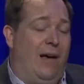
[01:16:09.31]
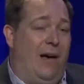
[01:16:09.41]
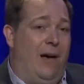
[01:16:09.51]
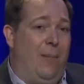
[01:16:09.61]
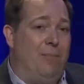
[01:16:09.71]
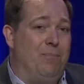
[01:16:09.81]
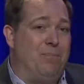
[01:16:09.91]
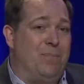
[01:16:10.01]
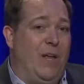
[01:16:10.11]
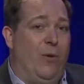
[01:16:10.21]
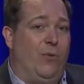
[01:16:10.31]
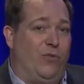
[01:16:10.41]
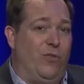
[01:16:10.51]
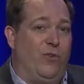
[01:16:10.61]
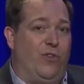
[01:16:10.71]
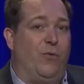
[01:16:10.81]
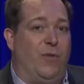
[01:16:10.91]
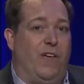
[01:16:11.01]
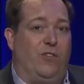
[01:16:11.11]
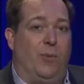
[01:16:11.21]
Um, you know, there's, there's
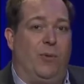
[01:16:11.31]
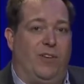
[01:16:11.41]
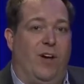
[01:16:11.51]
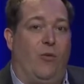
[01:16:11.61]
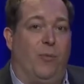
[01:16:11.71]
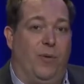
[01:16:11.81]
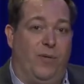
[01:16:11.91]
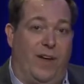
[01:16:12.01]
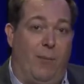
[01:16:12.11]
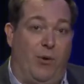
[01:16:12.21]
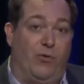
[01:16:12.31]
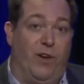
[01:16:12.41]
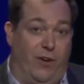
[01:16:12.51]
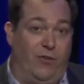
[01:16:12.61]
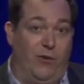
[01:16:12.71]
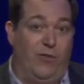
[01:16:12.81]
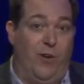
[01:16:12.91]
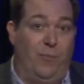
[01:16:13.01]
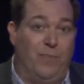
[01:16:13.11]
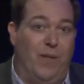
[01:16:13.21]
different things you'll be able to tell from the, chemical signatures.
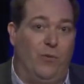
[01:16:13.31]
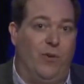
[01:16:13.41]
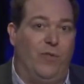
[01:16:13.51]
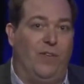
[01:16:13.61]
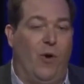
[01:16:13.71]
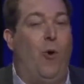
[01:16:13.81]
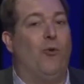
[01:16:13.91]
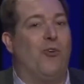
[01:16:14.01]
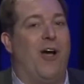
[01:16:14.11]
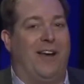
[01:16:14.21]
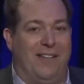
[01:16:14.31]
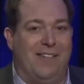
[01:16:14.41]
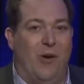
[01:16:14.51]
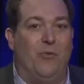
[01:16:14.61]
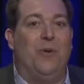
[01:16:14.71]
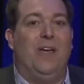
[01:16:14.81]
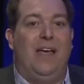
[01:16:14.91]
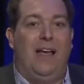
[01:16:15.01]
So that was a, that's a whole talk in itself.